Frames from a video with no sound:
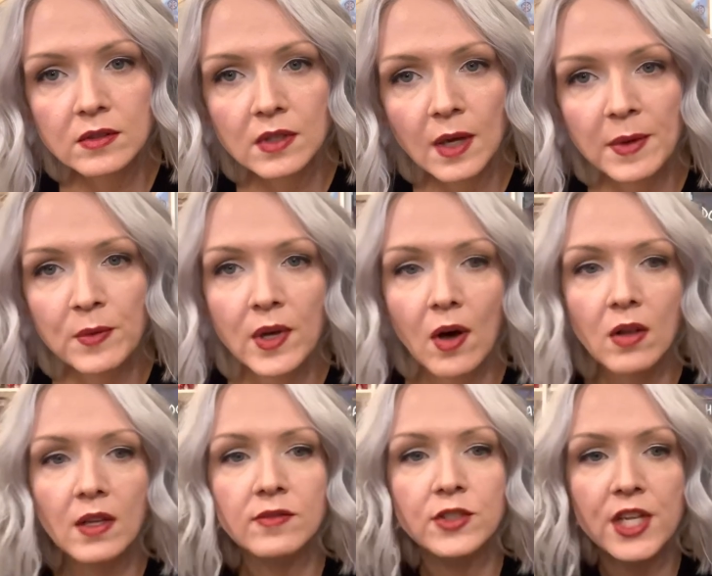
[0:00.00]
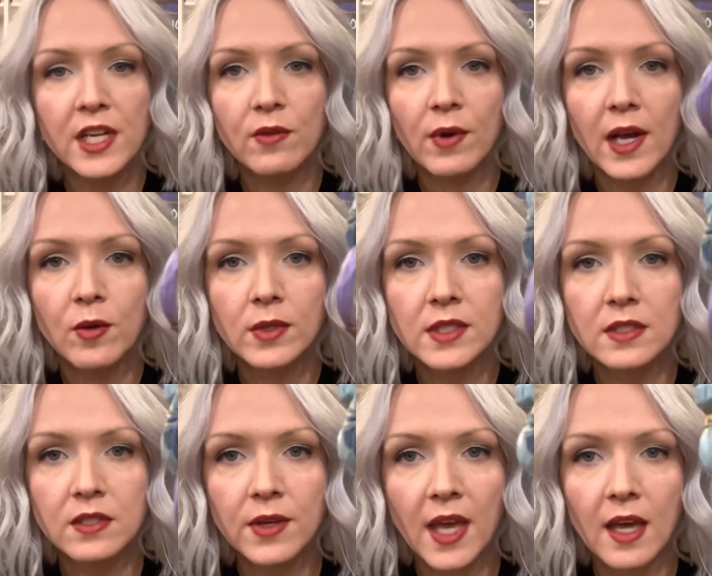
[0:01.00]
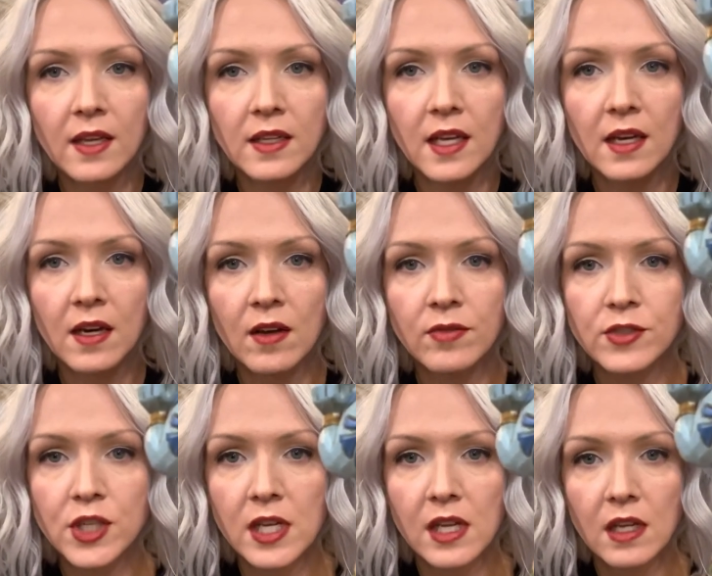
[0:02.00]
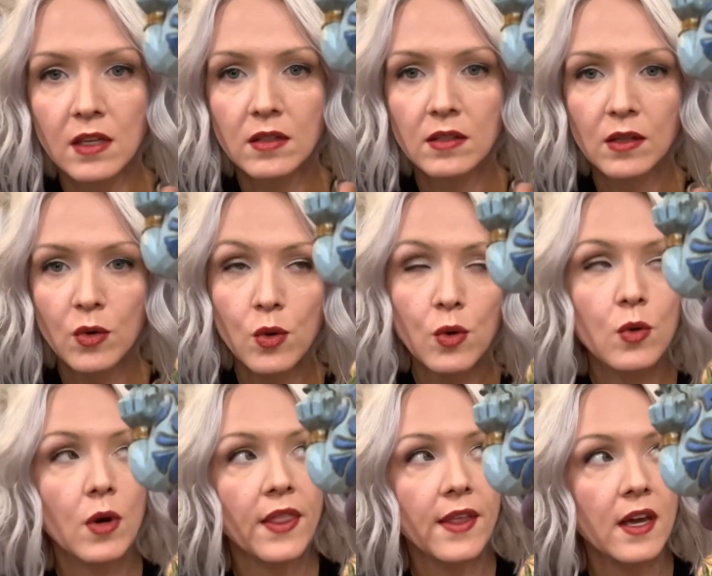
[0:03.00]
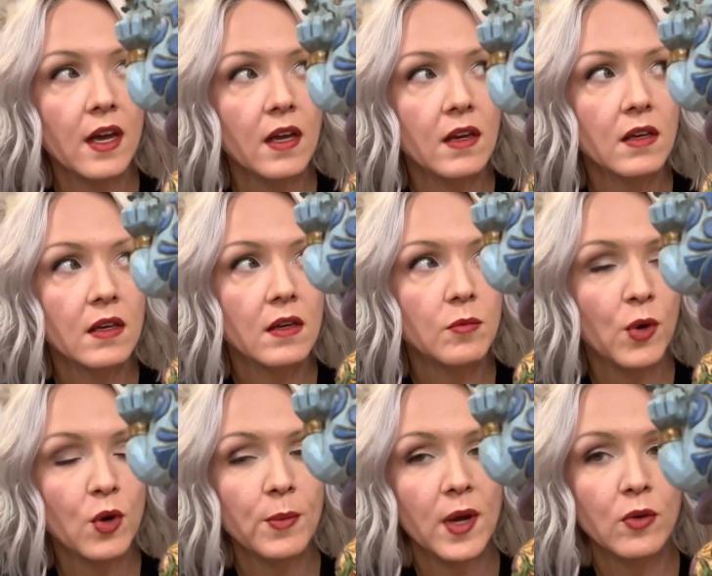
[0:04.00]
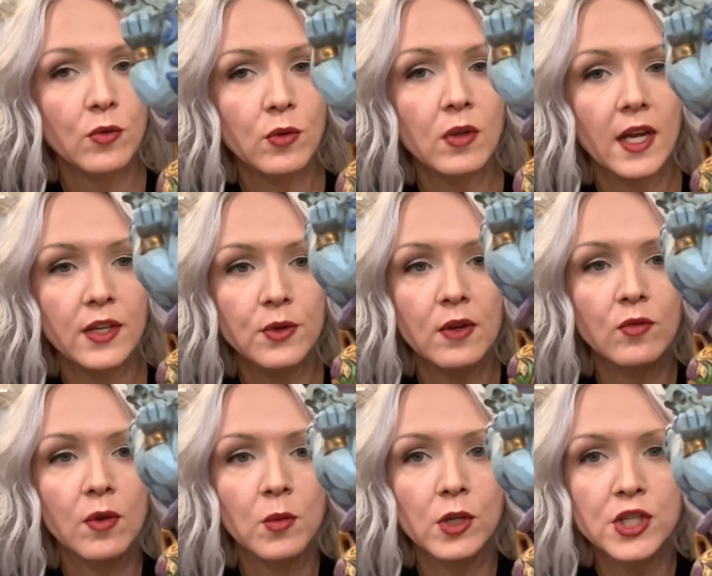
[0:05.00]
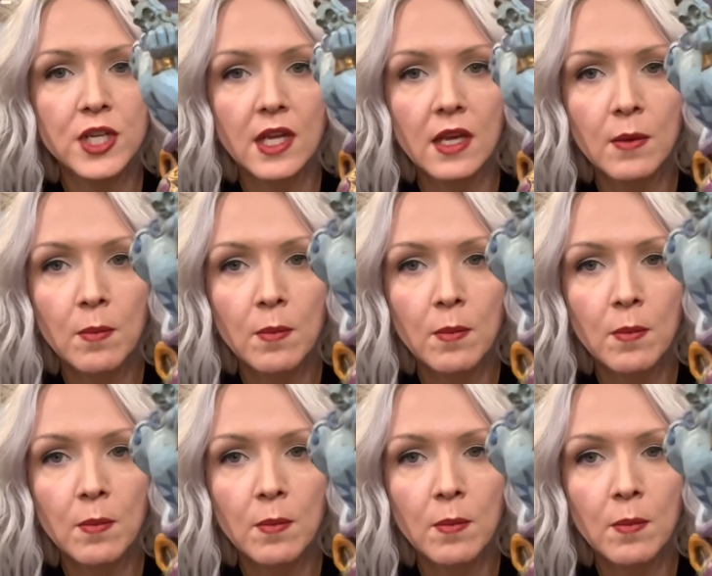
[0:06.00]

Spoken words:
I mean, we all love Genie, right? What's, you can't get enough Genie. Ooh, I think I broke my own rule. I do have one more Genie.